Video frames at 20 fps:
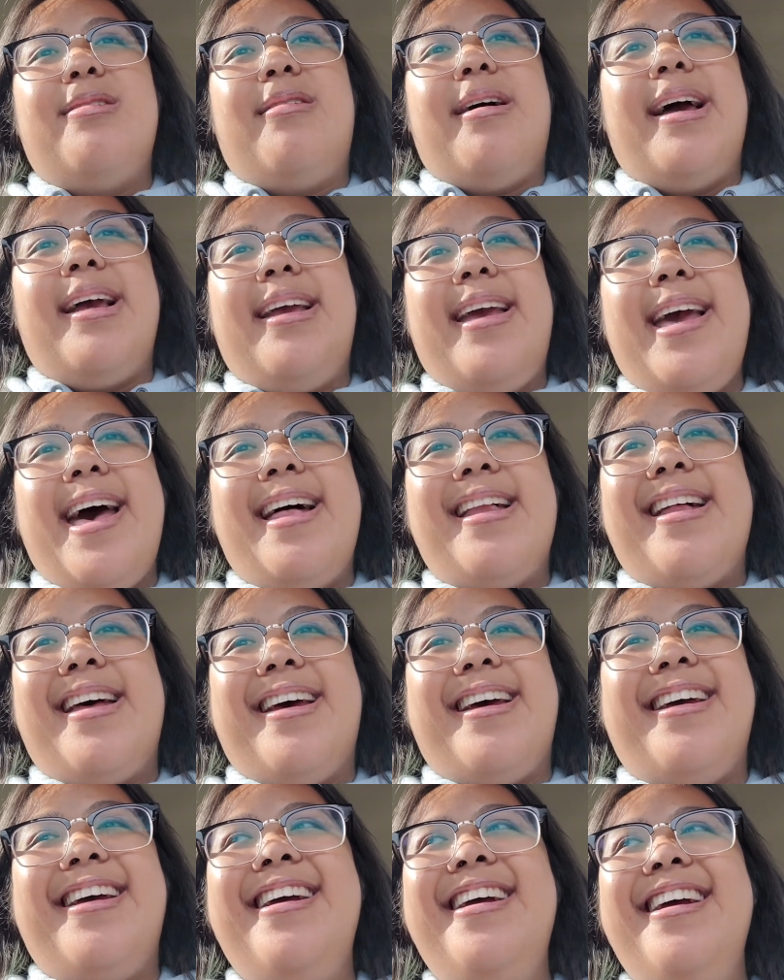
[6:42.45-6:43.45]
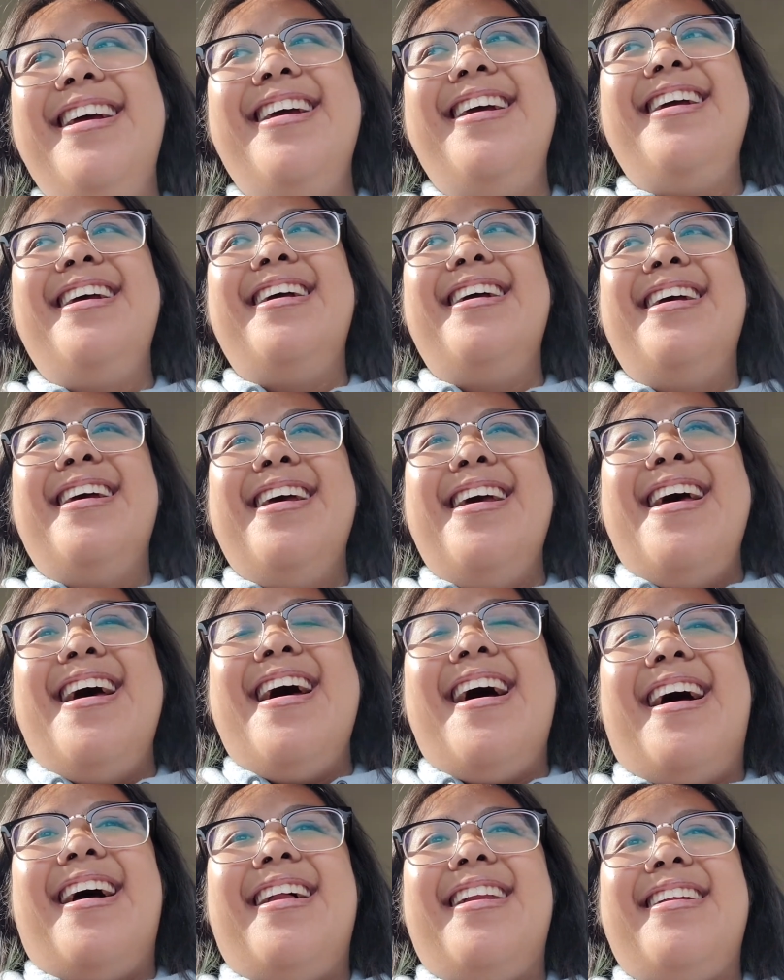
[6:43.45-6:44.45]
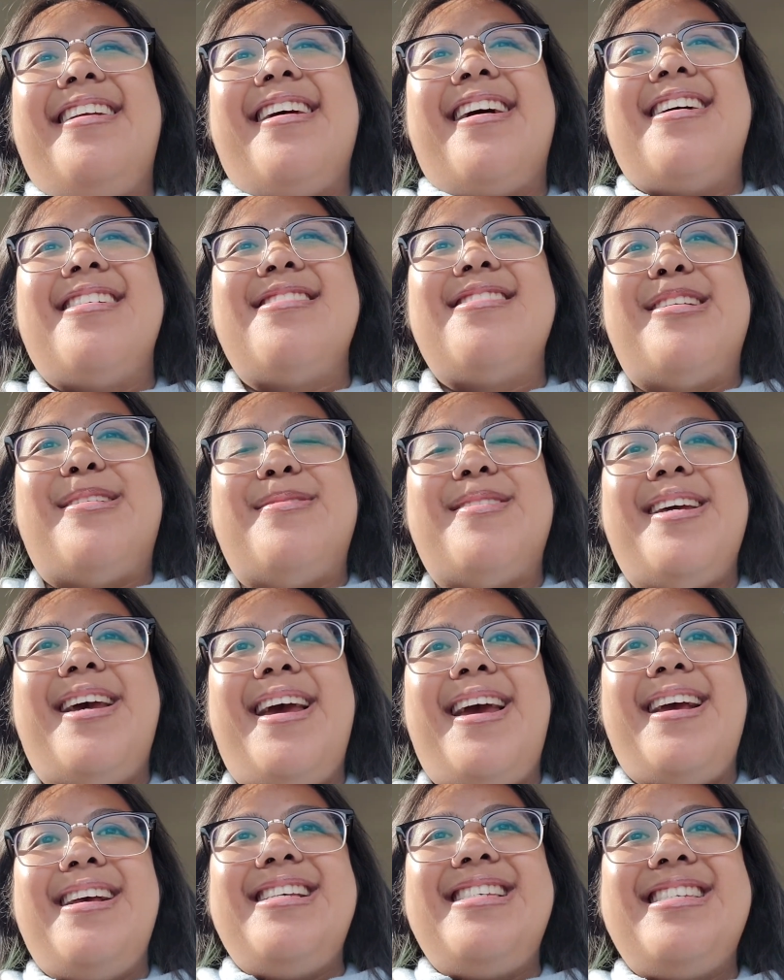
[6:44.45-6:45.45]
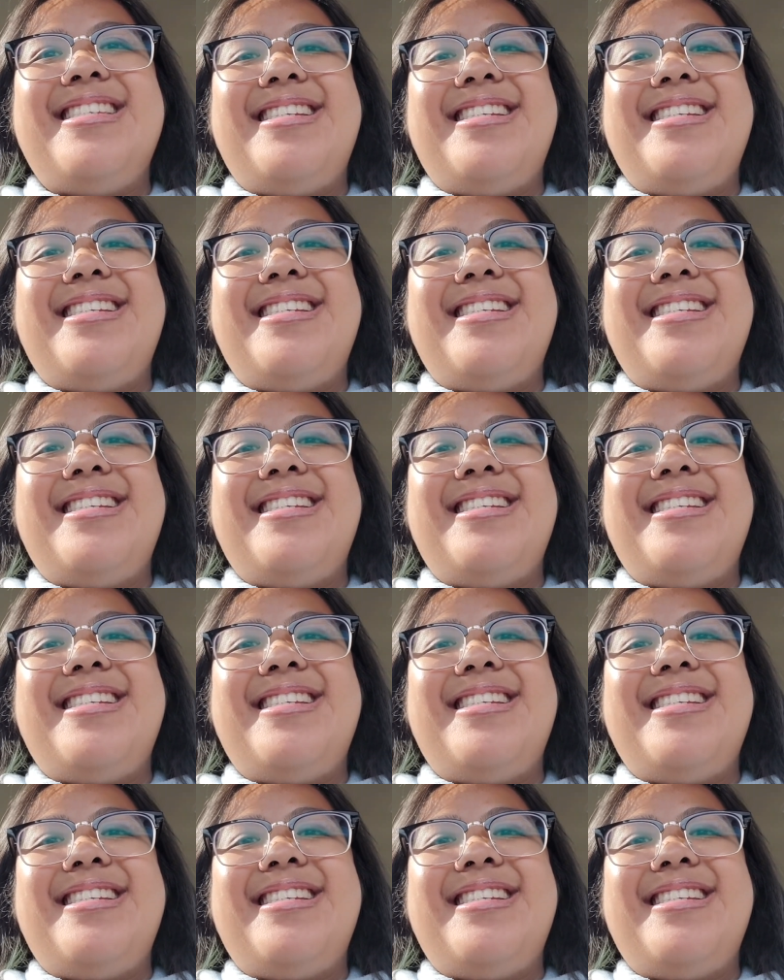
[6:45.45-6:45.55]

Waikele and get some taste